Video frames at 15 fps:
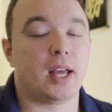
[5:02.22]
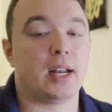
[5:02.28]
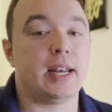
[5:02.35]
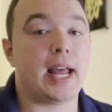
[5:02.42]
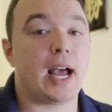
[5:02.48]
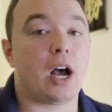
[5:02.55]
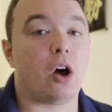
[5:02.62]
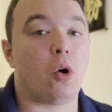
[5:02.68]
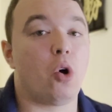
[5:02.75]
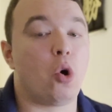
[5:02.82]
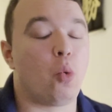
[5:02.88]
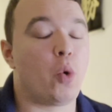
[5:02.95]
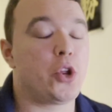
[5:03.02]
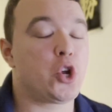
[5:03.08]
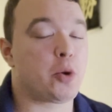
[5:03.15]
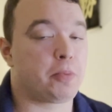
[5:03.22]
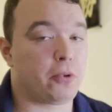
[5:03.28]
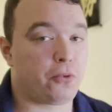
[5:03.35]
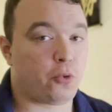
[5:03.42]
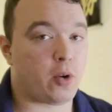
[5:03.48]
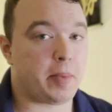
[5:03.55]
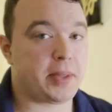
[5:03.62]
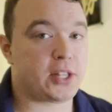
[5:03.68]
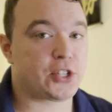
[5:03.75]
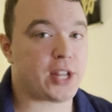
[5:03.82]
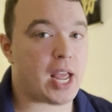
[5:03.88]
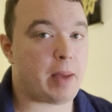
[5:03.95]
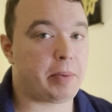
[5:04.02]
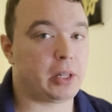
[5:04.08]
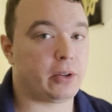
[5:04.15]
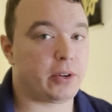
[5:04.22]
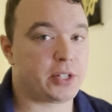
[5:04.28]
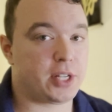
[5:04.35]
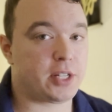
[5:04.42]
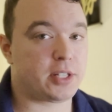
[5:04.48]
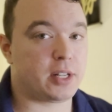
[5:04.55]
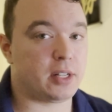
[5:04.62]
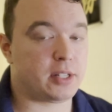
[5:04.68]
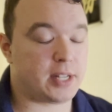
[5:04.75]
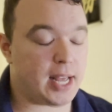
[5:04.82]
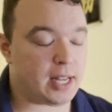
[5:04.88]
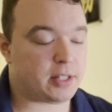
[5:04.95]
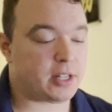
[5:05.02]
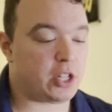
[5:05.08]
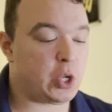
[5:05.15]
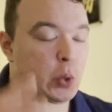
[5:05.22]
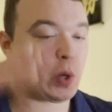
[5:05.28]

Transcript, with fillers: Now, when you're performing the scapular assistance test and you